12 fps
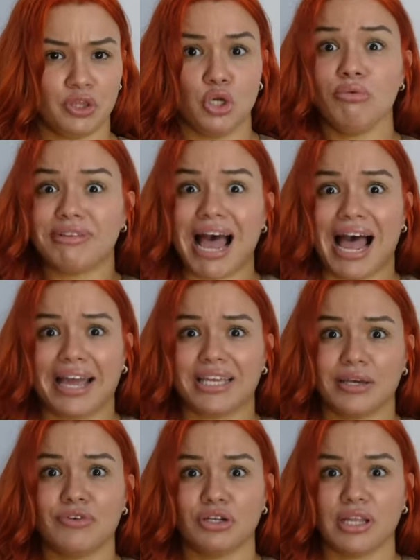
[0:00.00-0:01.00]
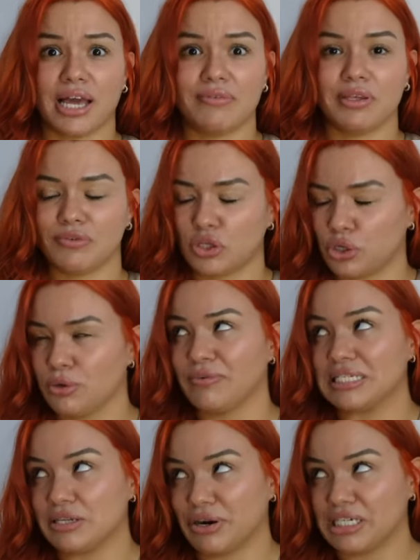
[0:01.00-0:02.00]
You die, give your life, even though you were
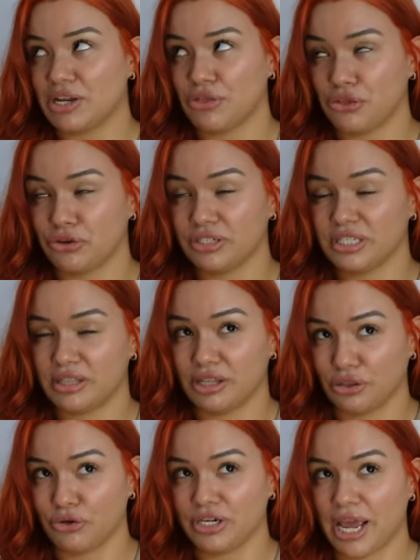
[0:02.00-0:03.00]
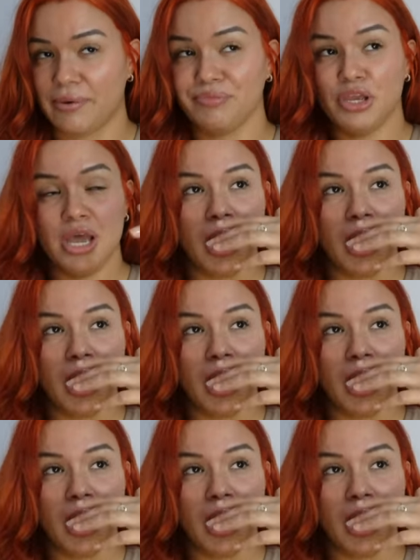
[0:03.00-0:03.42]
resurrected the third day.